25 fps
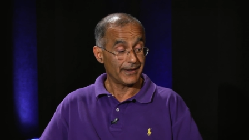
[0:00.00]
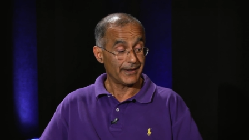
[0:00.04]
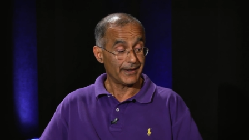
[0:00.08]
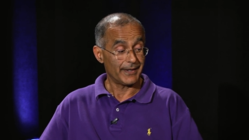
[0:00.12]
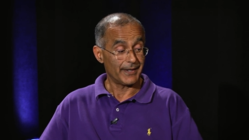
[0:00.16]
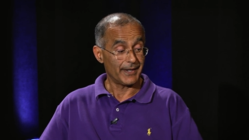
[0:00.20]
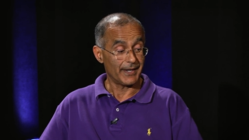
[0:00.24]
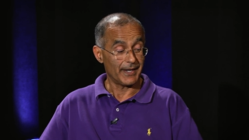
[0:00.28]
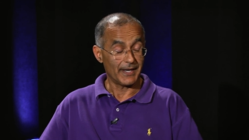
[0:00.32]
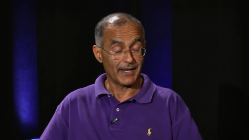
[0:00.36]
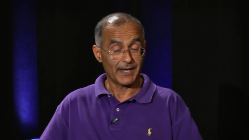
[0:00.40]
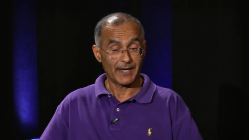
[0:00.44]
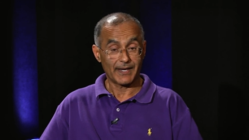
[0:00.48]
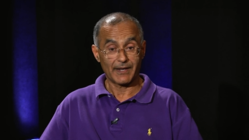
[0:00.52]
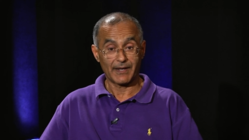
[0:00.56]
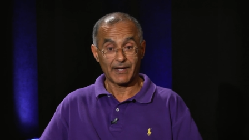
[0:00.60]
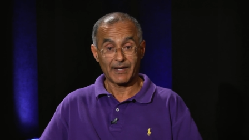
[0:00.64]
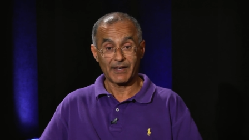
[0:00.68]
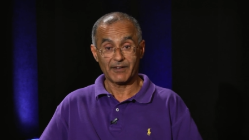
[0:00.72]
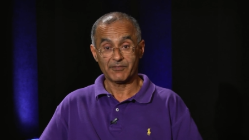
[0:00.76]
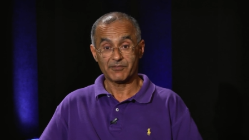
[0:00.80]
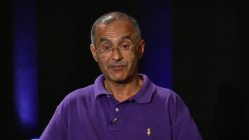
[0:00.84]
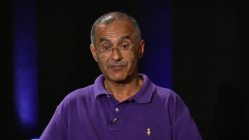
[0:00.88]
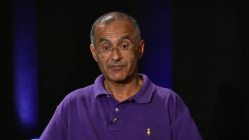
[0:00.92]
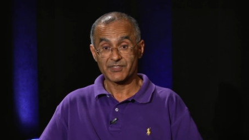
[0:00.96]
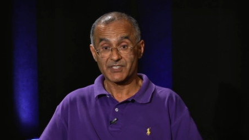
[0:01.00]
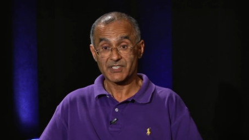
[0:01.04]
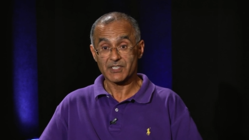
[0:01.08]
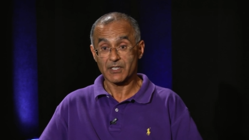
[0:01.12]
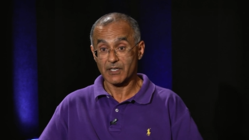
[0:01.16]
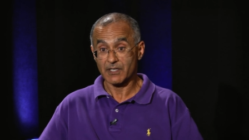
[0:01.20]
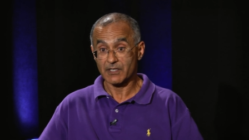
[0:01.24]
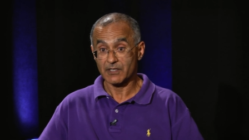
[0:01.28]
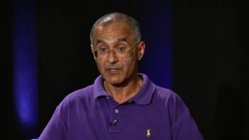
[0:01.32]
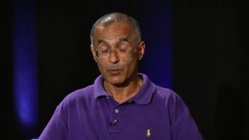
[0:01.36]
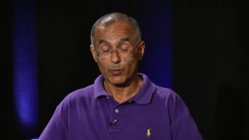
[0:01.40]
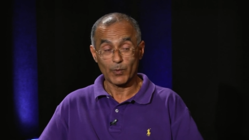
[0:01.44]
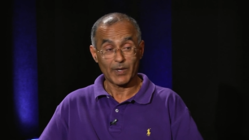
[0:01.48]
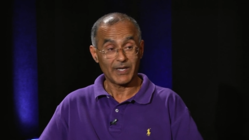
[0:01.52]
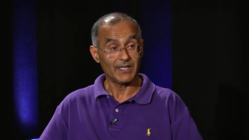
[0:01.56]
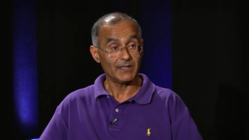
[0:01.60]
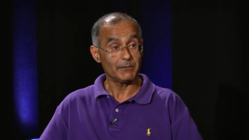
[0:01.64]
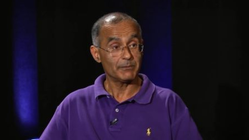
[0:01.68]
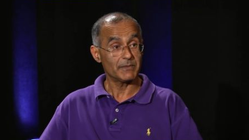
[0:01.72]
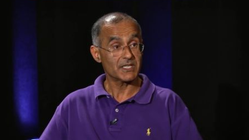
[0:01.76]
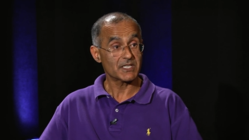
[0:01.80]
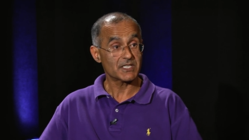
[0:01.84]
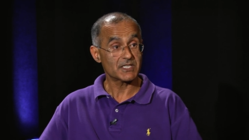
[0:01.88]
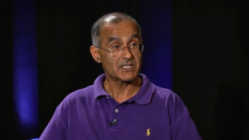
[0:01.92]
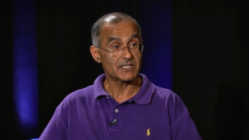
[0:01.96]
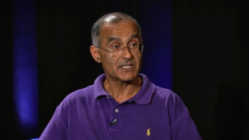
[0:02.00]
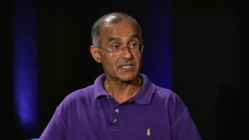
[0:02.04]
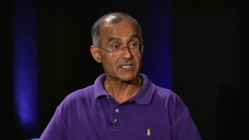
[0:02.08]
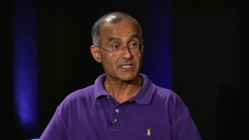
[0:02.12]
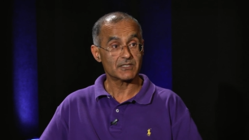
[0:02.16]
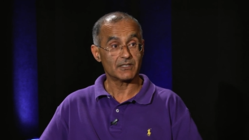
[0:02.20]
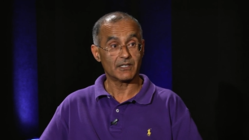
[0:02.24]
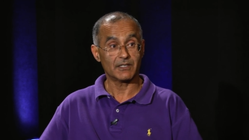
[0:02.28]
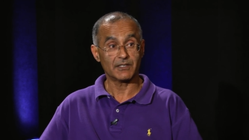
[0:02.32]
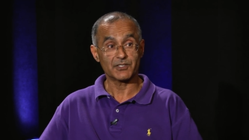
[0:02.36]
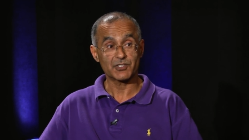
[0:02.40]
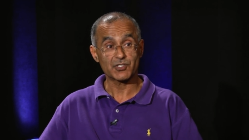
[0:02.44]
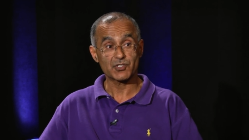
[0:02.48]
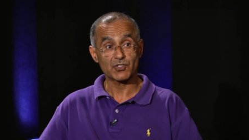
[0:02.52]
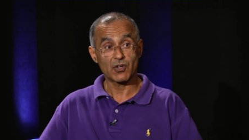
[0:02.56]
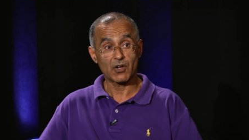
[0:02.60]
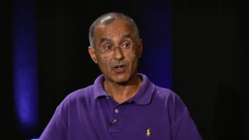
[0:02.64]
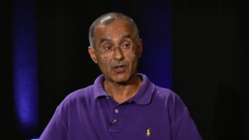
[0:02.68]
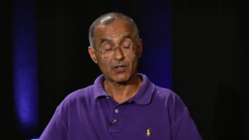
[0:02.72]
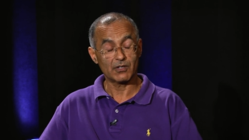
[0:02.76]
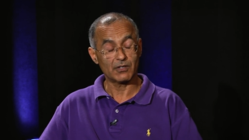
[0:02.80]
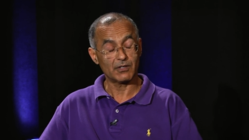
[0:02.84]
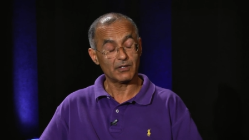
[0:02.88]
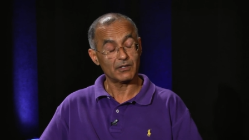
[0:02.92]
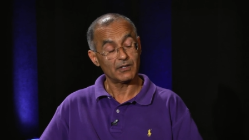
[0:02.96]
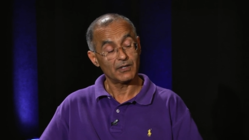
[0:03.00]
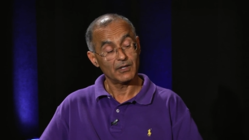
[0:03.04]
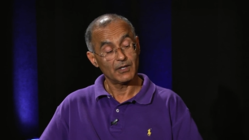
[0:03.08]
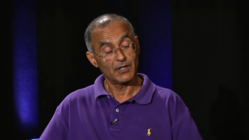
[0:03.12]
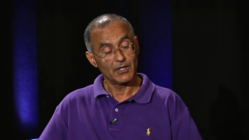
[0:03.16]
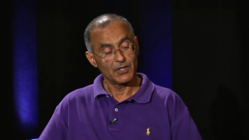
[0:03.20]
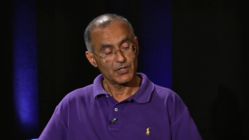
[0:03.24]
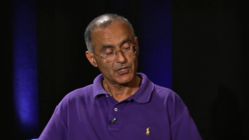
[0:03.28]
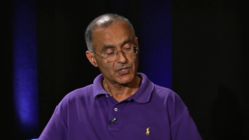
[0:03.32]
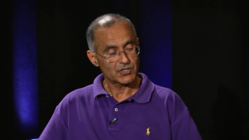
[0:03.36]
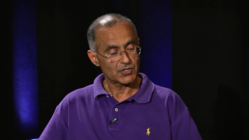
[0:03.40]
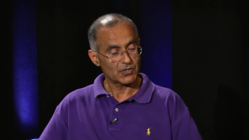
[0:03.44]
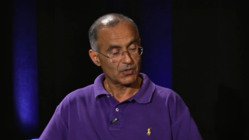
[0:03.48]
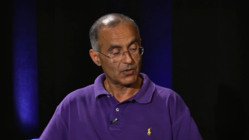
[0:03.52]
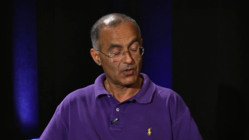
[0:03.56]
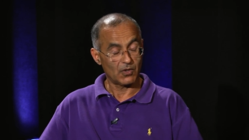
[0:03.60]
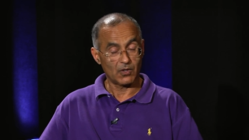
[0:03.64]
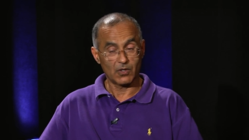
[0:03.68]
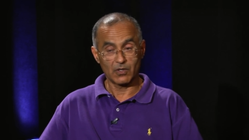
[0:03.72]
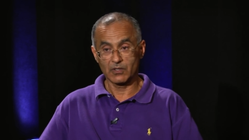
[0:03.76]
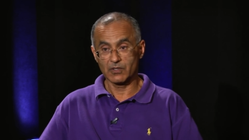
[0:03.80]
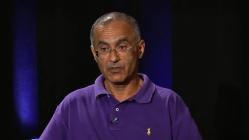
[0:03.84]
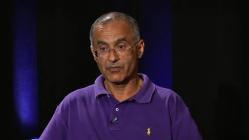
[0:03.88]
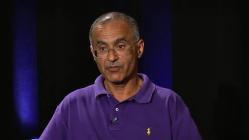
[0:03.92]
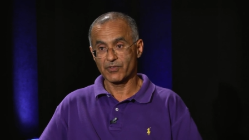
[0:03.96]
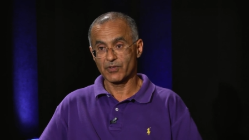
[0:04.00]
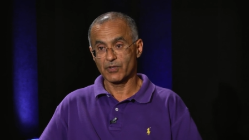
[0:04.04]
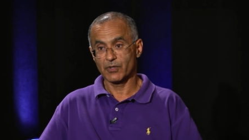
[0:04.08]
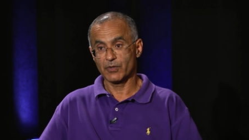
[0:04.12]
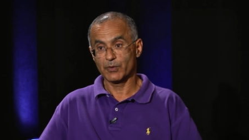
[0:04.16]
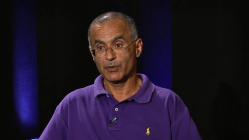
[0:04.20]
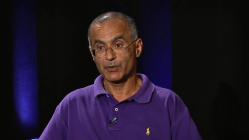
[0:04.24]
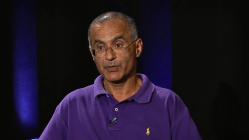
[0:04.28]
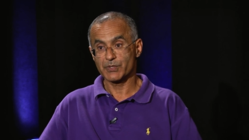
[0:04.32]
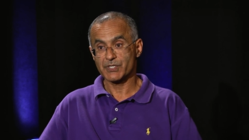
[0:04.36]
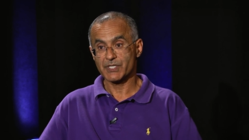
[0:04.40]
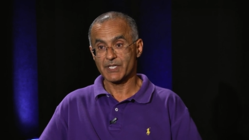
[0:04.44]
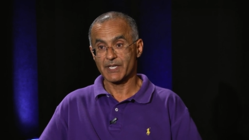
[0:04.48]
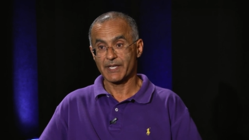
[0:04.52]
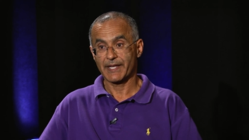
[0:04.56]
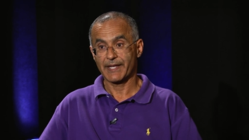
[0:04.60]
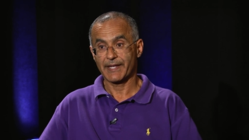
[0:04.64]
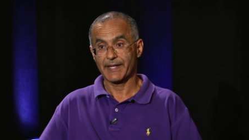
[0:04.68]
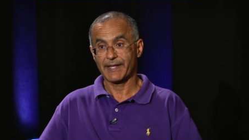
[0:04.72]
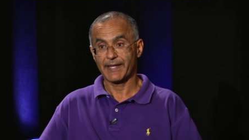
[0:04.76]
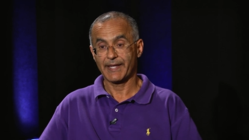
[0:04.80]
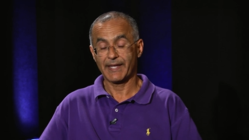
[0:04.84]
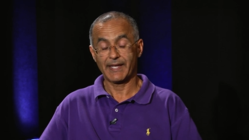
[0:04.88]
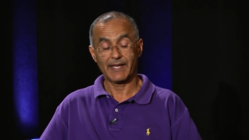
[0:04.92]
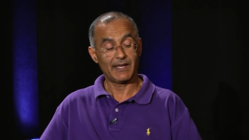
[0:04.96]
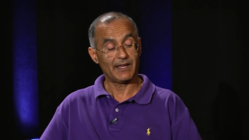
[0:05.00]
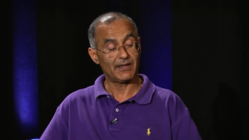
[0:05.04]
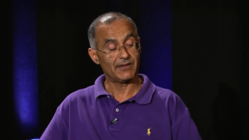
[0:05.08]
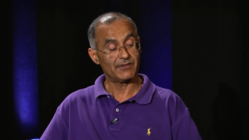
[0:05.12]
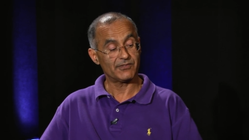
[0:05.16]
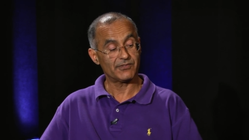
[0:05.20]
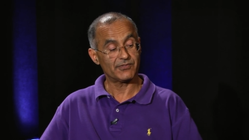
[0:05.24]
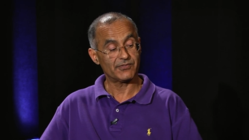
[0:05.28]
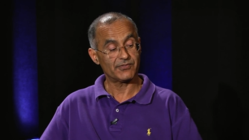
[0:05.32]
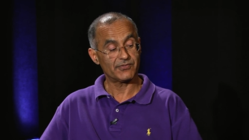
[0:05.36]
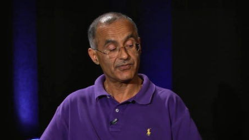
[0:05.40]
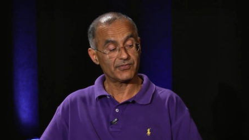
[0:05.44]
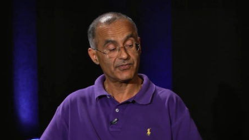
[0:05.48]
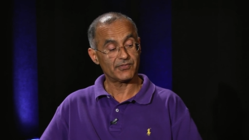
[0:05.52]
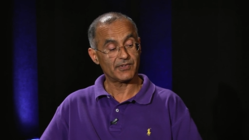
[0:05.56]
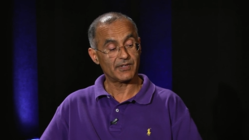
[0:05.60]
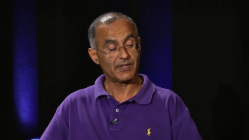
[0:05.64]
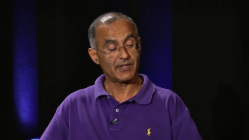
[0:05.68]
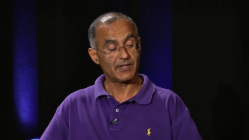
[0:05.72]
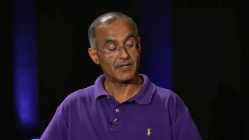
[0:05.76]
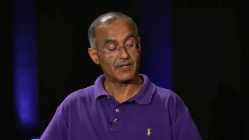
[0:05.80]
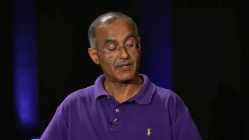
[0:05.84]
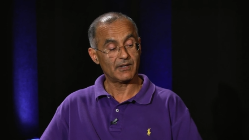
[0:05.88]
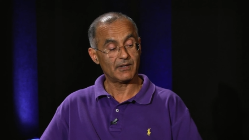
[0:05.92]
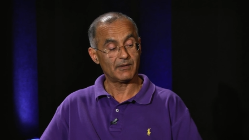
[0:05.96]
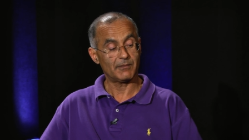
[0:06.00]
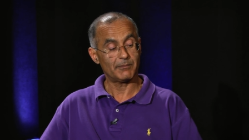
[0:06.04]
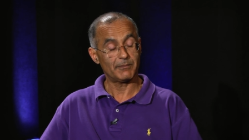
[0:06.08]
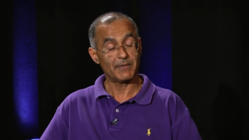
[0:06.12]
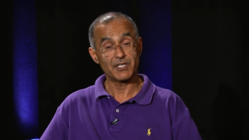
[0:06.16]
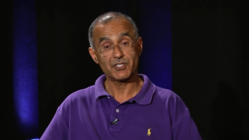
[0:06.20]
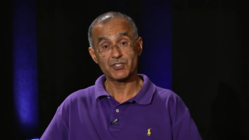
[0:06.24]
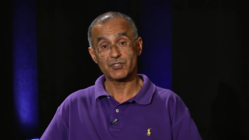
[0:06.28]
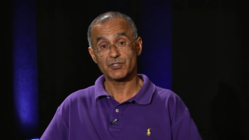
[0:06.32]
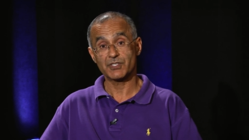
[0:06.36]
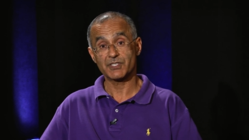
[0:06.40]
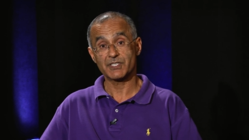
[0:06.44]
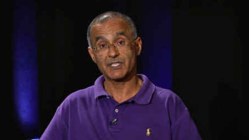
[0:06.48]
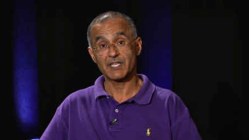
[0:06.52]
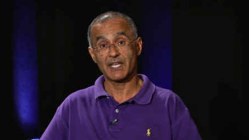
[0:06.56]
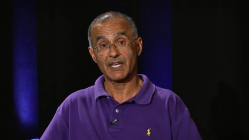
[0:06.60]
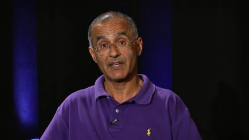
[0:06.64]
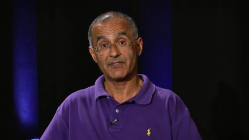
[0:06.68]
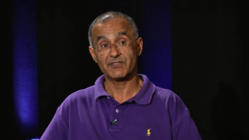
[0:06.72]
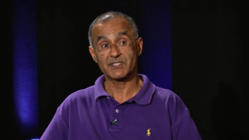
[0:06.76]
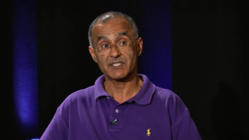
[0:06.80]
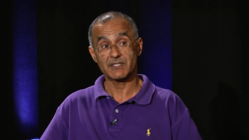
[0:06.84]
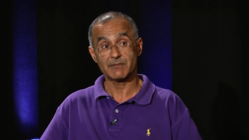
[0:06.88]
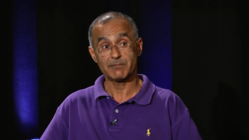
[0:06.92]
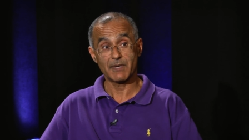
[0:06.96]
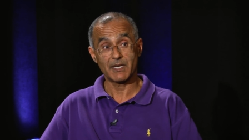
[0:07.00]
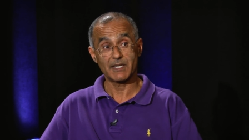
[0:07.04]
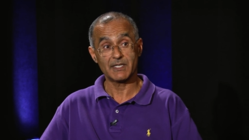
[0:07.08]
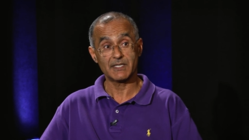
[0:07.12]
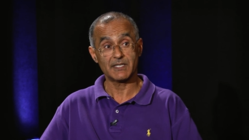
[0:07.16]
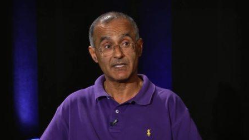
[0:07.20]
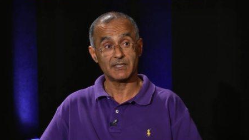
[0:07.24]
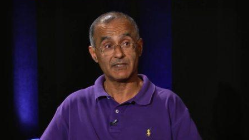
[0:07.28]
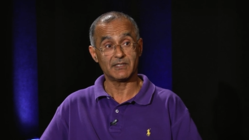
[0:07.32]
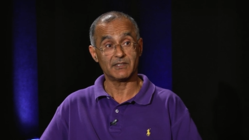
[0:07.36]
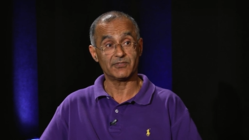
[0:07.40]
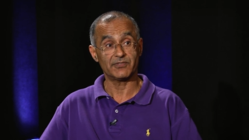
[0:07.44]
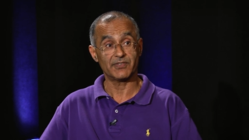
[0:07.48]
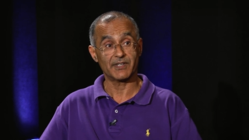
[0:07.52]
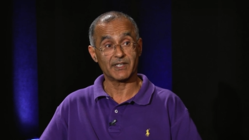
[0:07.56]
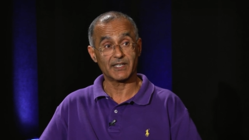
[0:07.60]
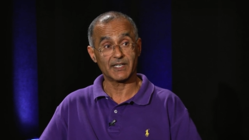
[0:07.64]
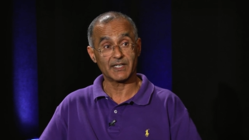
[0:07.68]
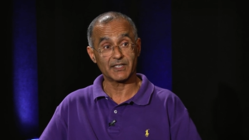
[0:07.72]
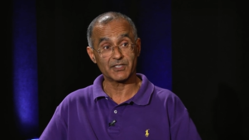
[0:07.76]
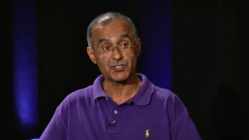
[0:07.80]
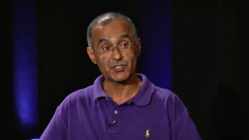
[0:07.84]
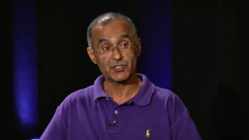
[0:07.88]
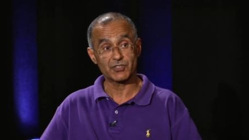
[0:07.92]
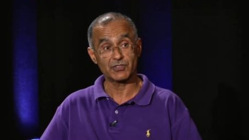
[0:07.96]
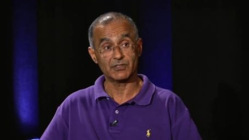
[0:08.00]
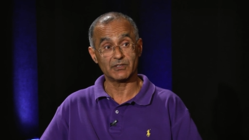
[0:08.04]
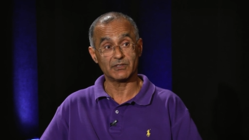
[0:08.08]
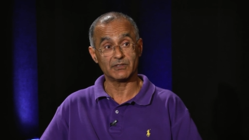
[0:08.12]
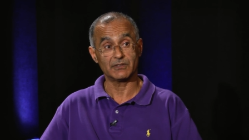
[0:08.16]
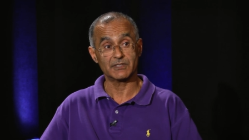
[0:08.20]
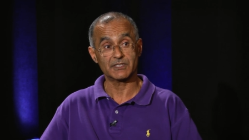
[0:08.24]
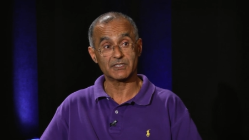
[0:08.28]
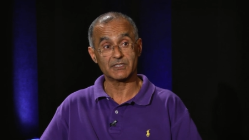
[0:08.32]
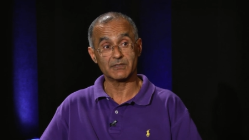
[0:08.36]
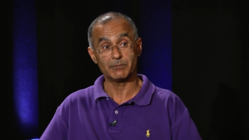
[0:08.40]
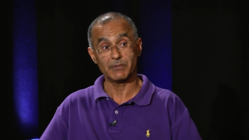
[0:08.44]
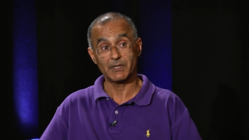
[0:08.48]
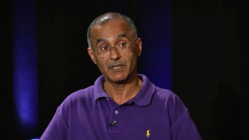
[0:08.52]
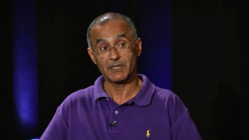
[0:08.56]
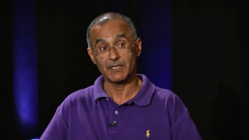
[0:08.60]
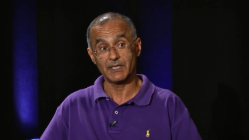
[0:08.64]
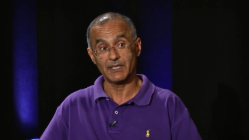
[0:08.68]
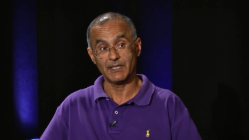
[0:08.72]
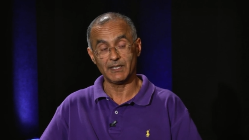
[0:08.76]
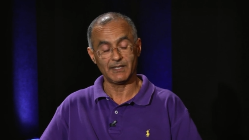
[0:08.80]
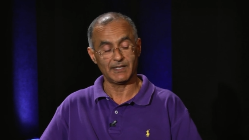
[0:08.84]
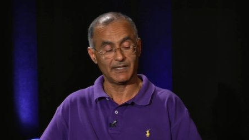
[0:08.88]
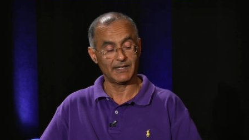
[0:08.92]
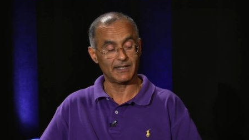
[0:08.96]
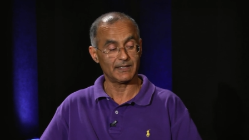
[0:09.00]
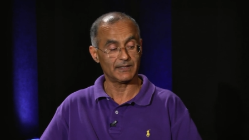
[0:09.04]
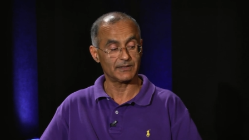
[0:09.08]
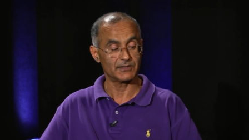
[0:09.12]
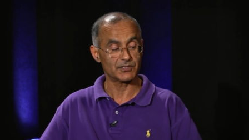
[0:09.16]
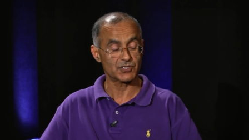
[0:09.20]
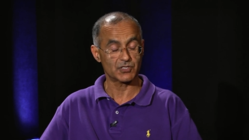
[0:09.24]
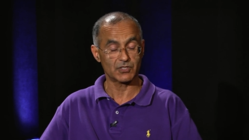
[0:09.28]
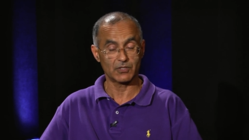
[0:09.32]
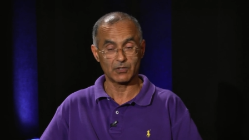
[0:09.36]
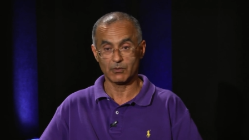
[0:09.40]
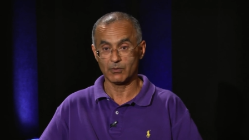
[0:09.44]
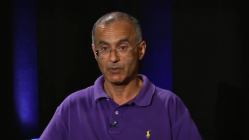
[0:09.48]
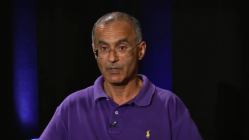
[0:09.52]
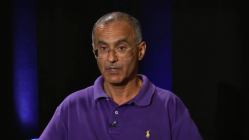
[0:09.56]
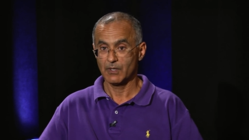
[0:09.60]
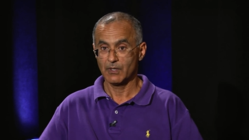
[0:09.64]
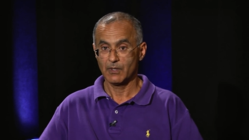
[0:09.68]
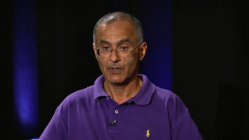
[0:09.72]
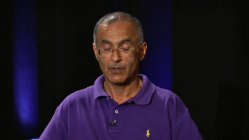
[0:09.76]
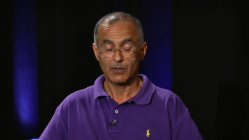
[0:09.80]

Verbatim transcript: Uh, I've started the wedding business, started soccer. So all of those have uh, measures have cemented the financial stability, and so.